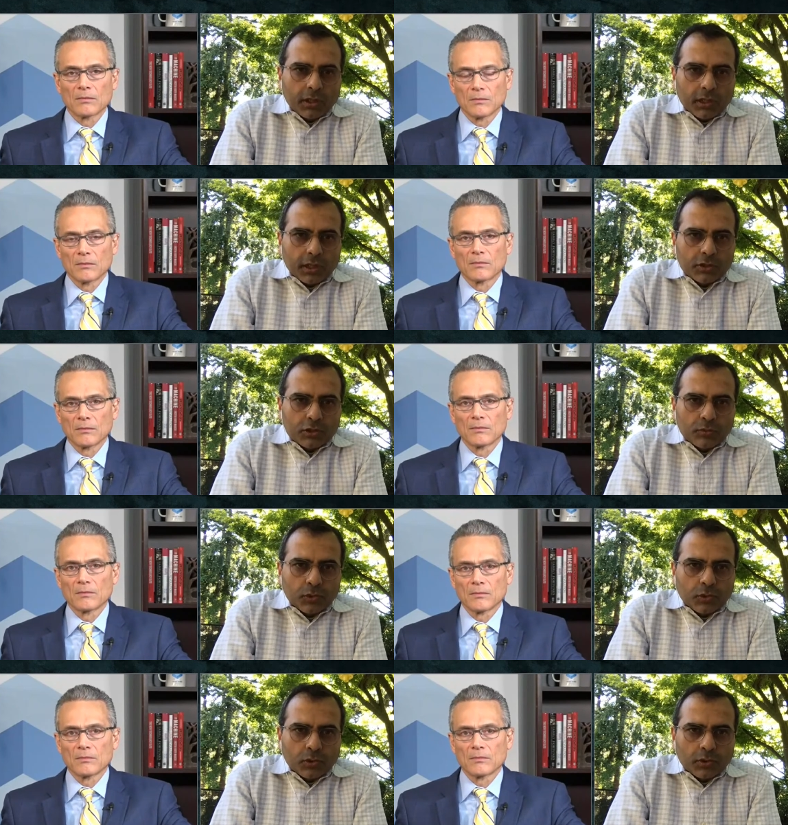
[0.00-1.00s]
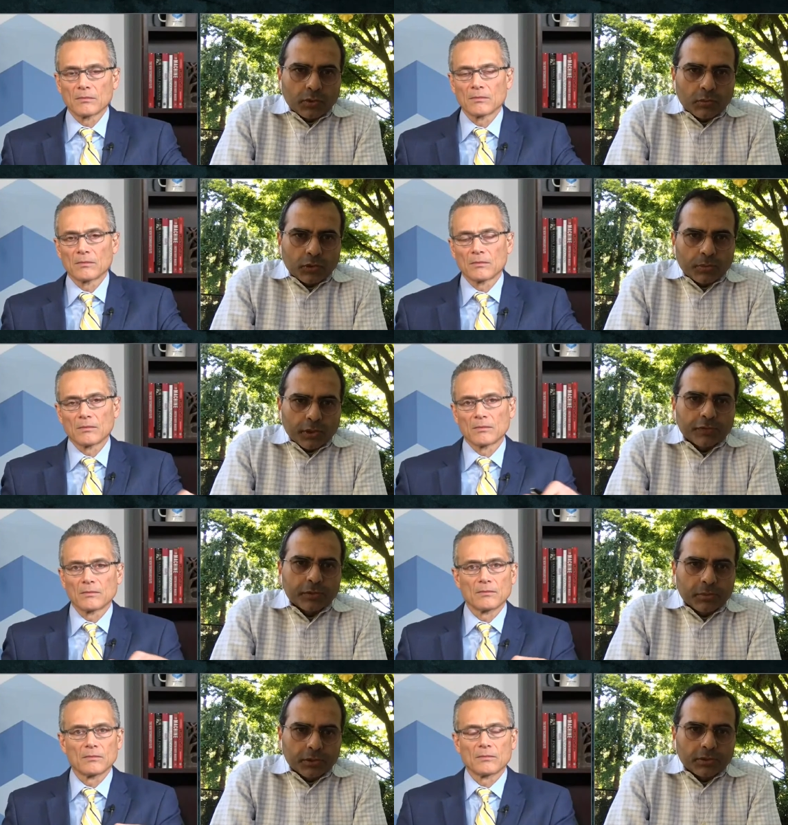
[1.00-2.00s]
Speaker 1: to more
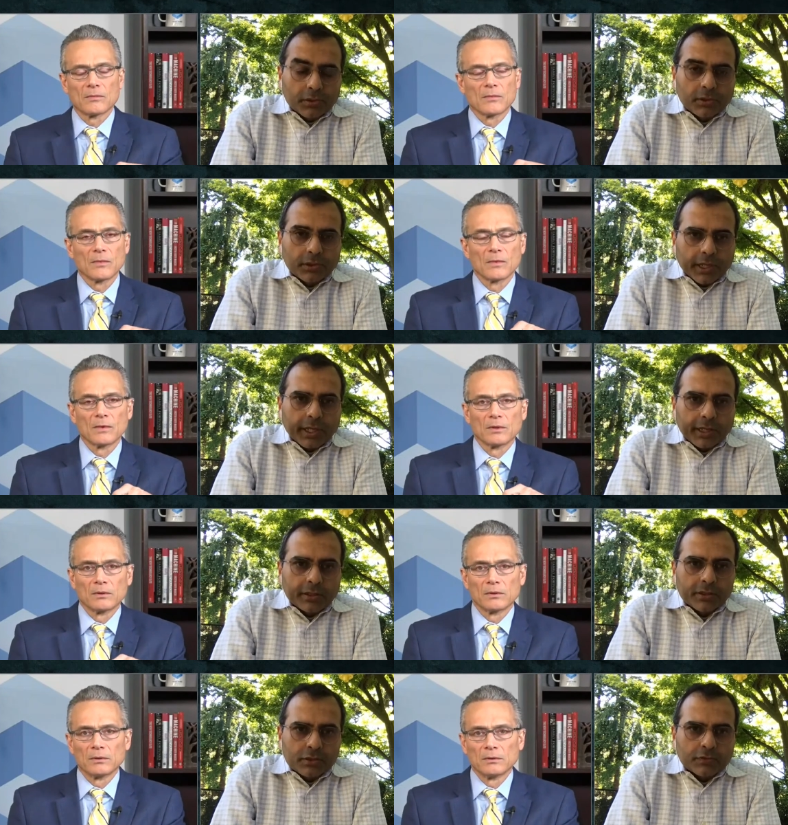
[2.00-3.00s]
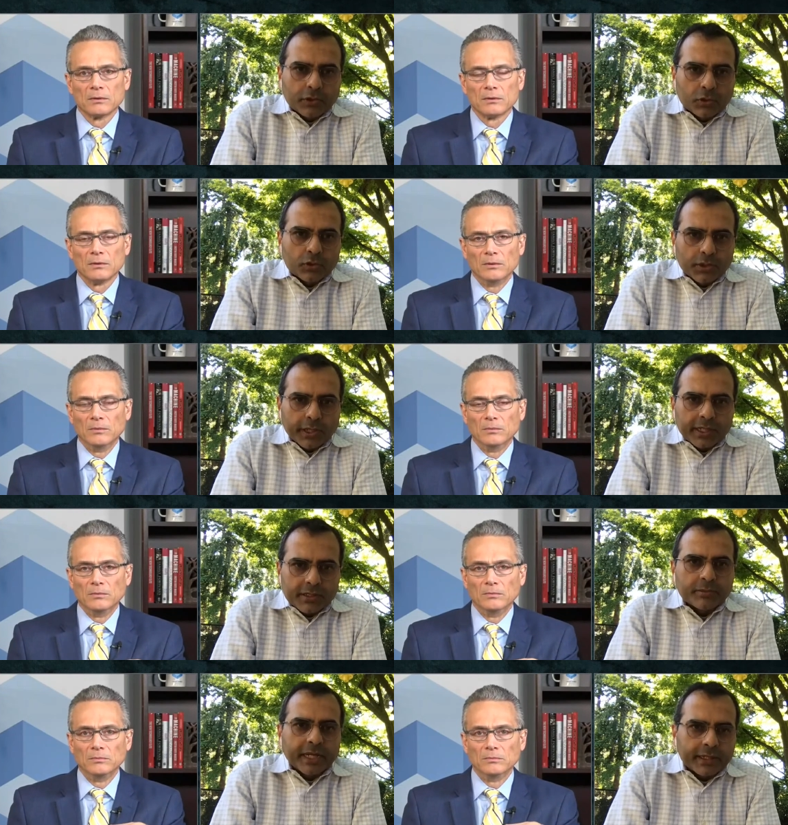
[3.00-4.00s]
profitable areas of growth as
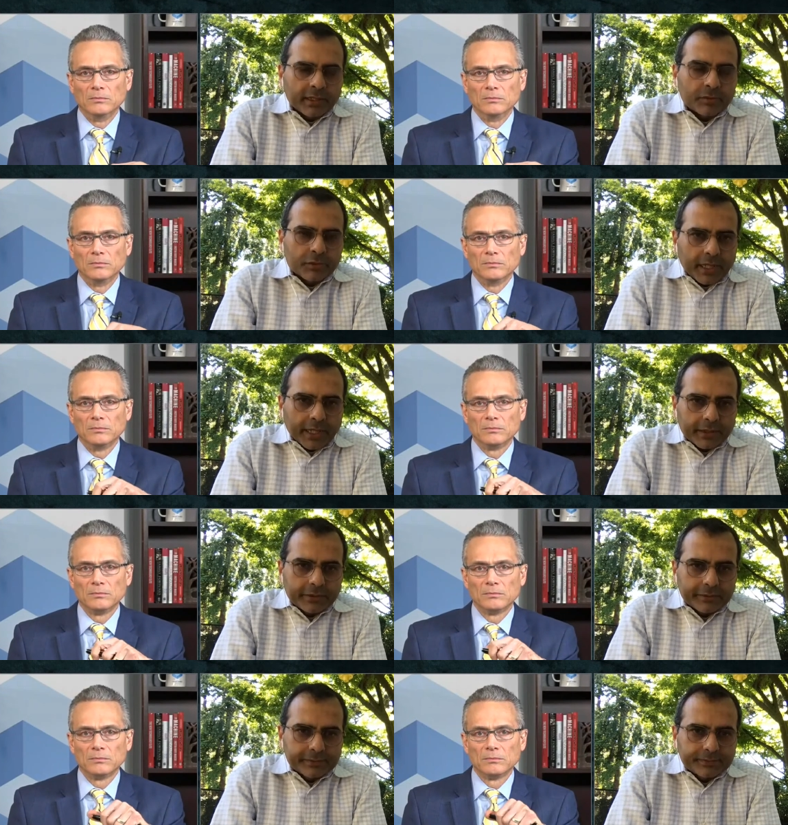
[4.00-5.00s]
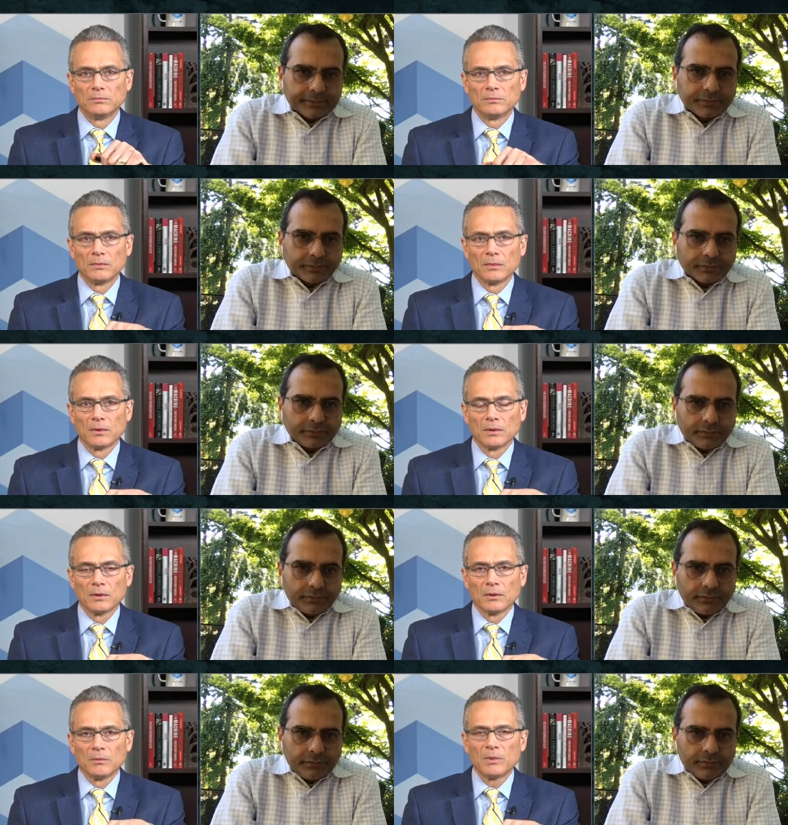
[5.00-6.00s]
demand comes back.
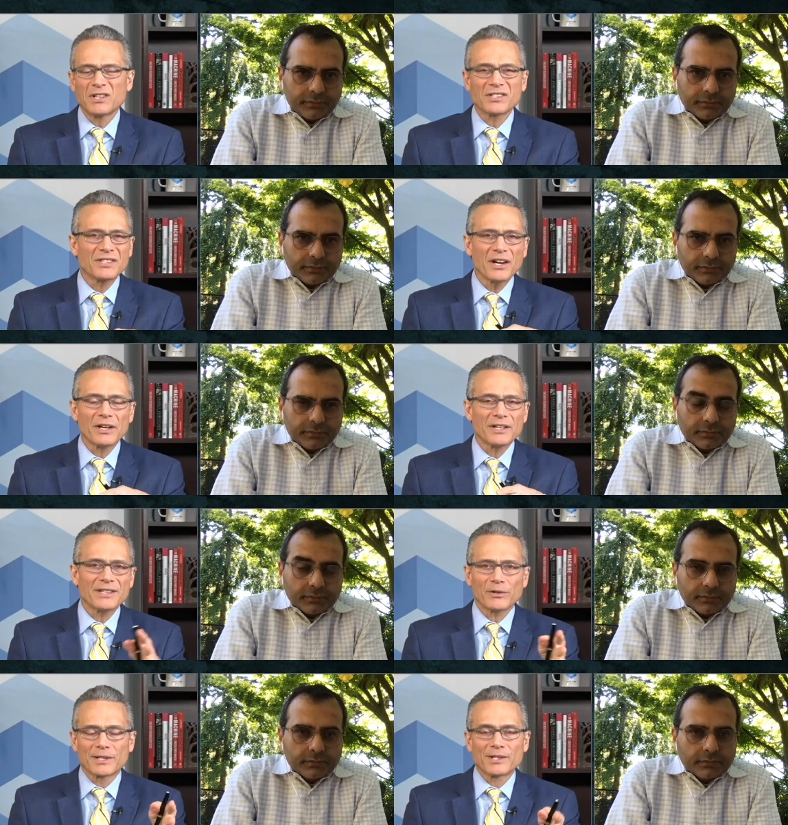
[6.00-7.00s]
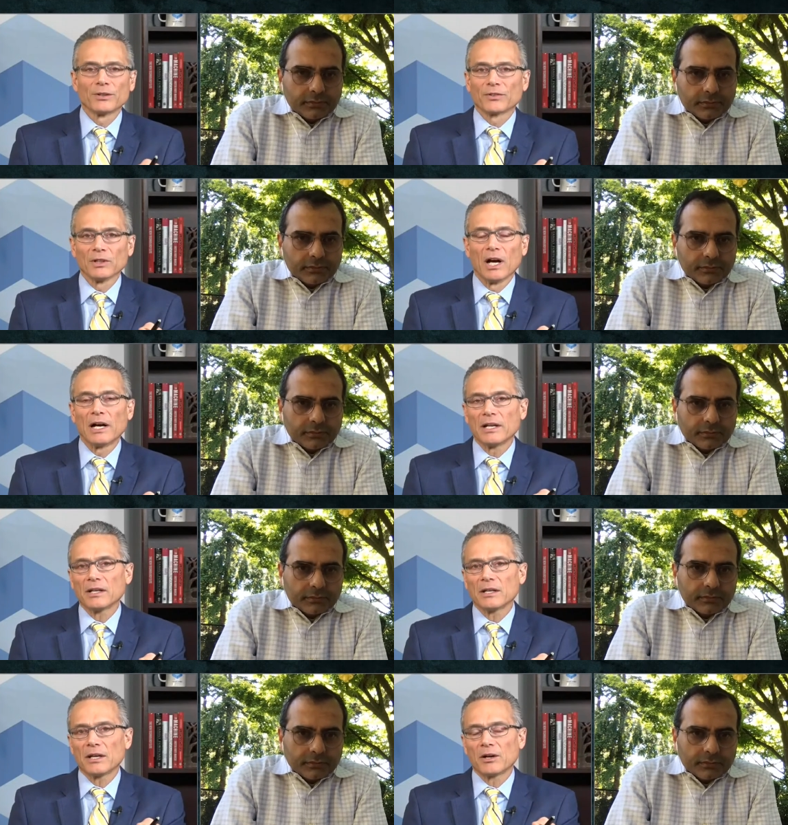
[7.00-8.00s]
Speaker 2: Manish, is there a silver
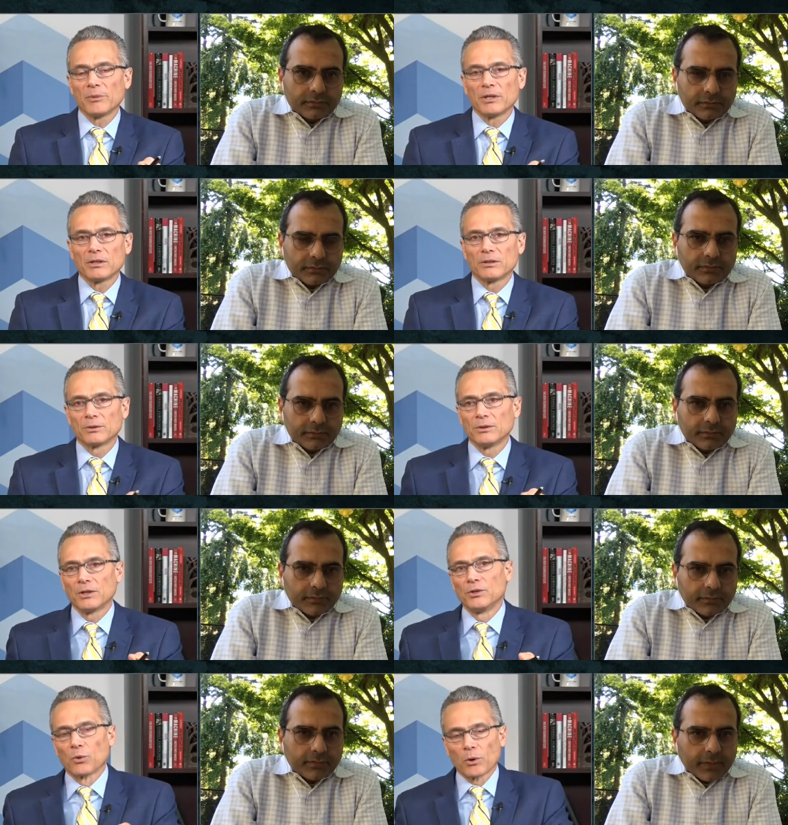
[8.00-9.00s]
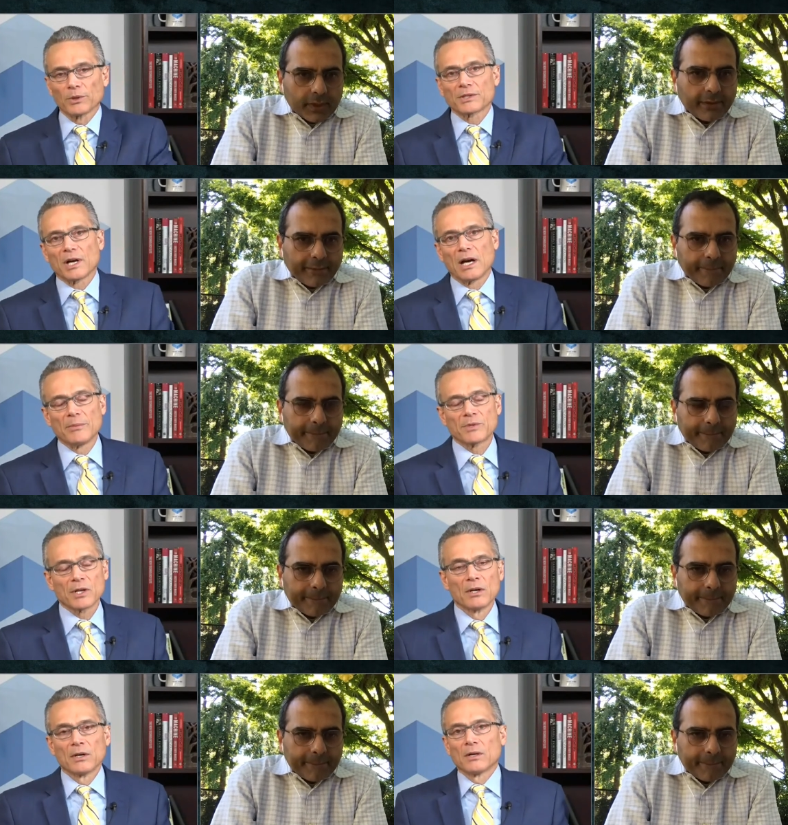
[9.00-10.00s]
lining here? I mean, in normal times,
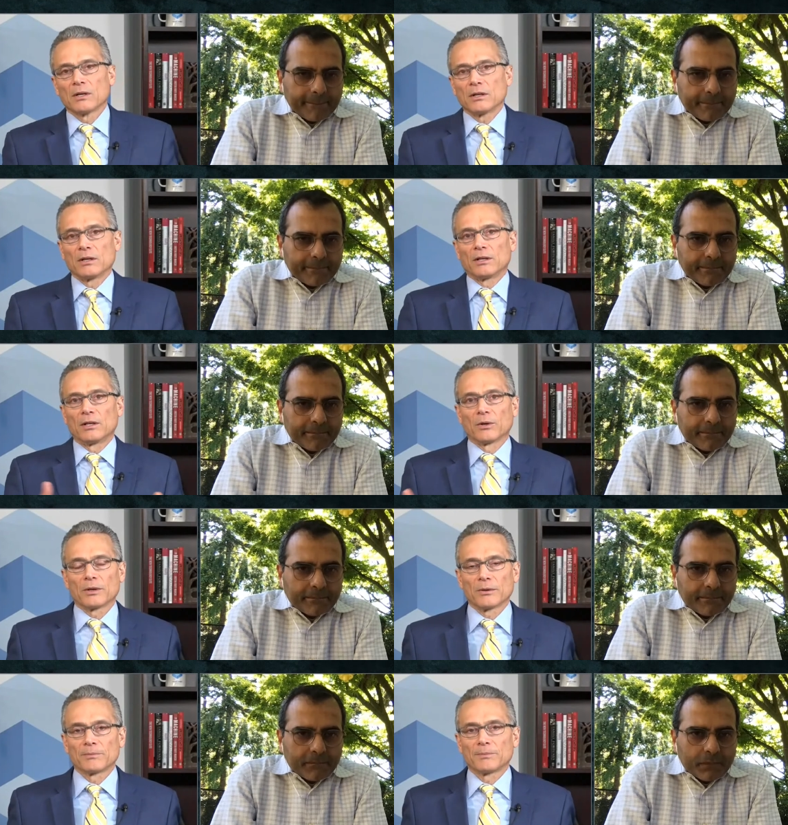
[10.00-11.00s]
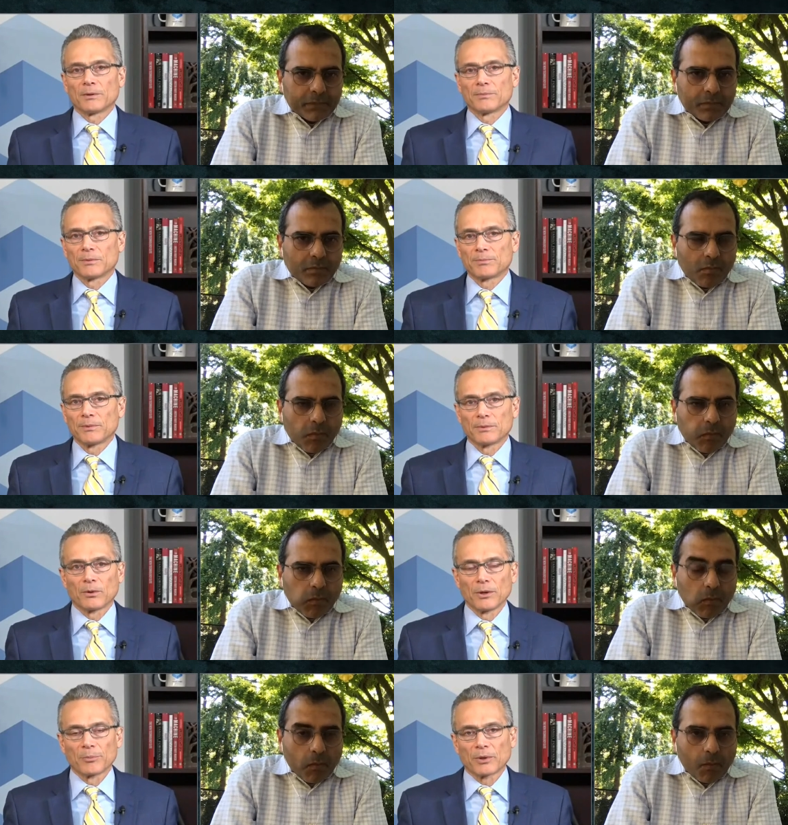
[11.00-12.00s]
you know, the oil